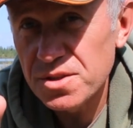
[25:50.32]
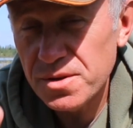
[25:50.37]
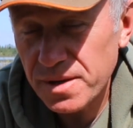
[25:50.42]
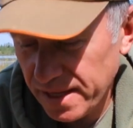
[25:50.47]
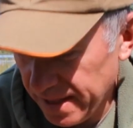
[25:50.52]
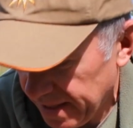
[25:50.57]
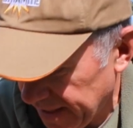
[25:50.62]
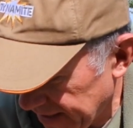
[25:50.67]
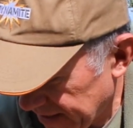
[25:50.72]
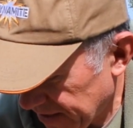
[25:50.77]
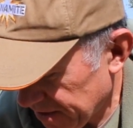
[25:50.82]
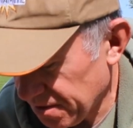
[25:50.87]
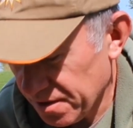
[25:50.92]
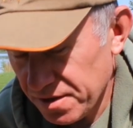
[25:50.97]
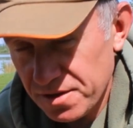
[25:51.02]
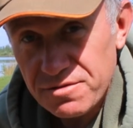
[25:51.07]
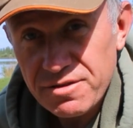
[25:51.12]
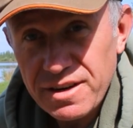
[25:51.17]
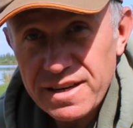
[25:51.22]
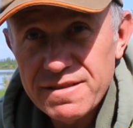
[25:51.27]
it in here because the
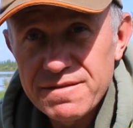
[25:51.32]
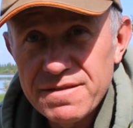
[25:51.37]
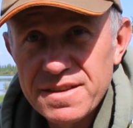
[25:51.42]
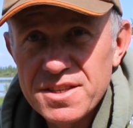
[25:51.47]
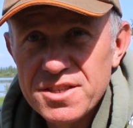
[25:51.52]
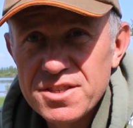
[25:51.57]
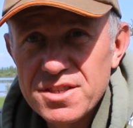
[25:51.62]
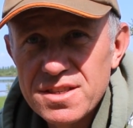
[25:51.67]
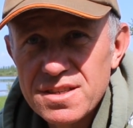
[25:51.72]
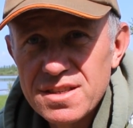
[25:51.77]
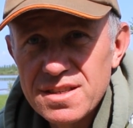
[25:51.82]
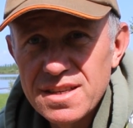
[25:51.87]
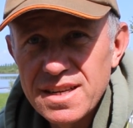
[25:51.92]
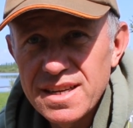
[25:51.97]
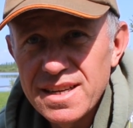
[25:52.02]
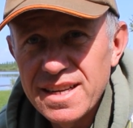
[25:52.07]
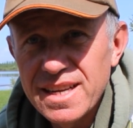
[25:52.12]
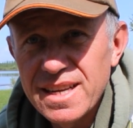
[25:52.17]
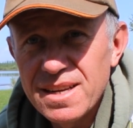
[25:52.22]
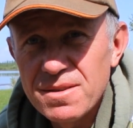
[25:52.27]
crayfish
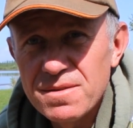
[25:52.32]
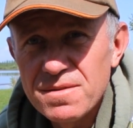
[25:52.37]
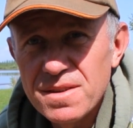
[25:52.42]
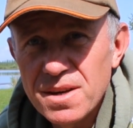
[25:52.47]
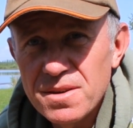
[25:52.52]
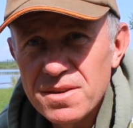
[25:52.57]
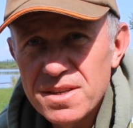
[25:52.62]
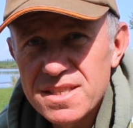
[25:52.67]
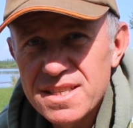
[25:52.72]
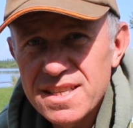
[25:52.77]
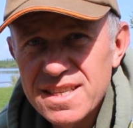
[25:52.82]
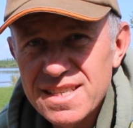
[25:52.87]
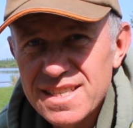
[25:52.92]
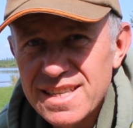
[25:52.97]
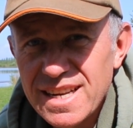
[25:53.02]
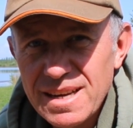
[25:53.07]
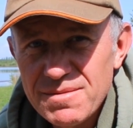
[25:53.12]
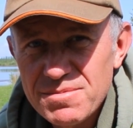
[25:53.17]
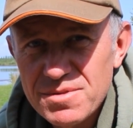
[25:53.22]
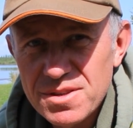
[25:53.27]
in here, I noticed, is an
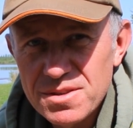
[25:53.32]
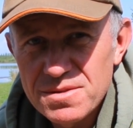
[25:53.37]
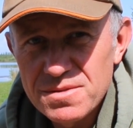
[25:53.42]
absolute